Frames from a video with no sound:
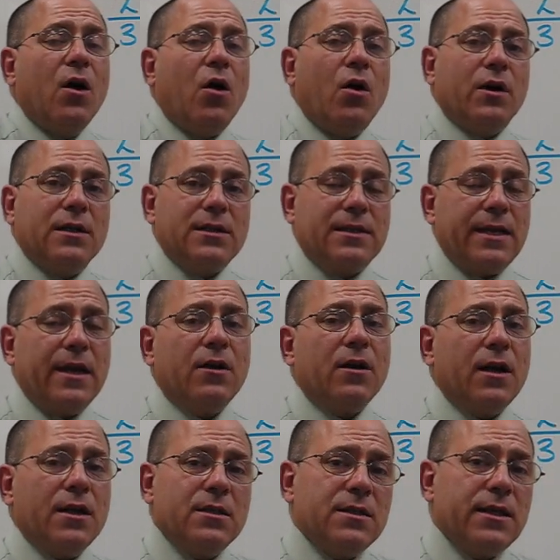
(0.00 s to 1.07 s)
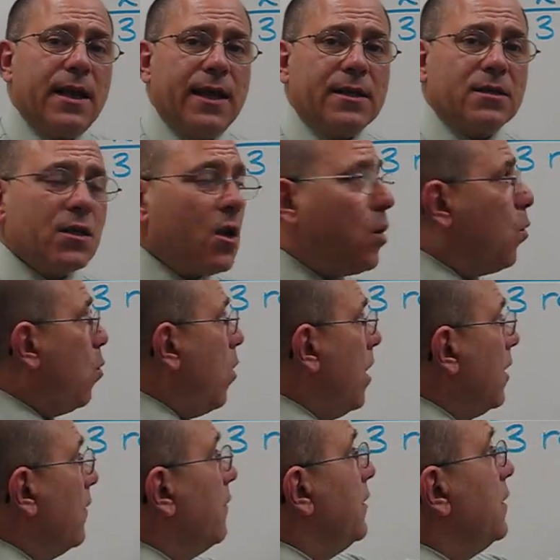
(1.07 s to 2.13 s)
on a standardized test, one
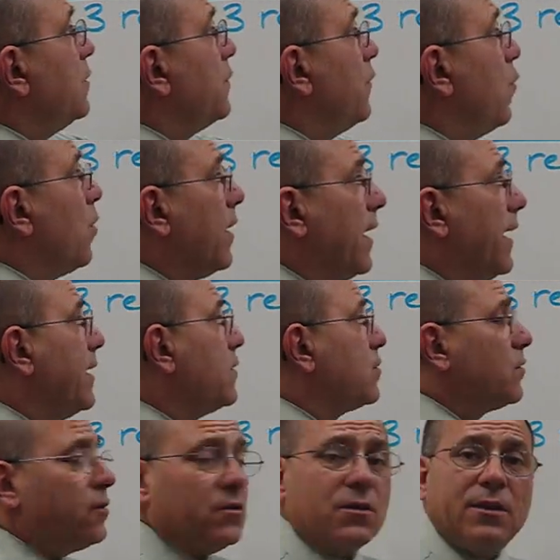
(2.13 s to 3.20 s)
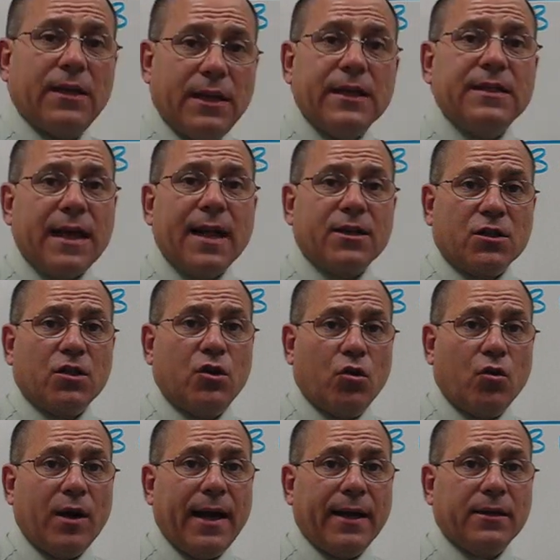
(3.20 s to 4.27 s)
of these four answers is actually
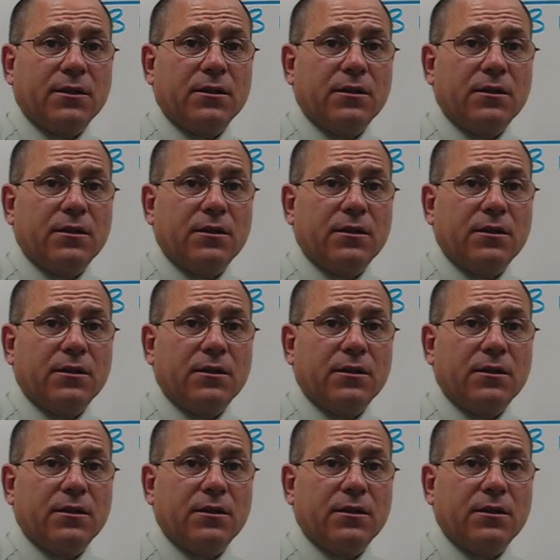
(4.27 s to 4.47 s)
correct.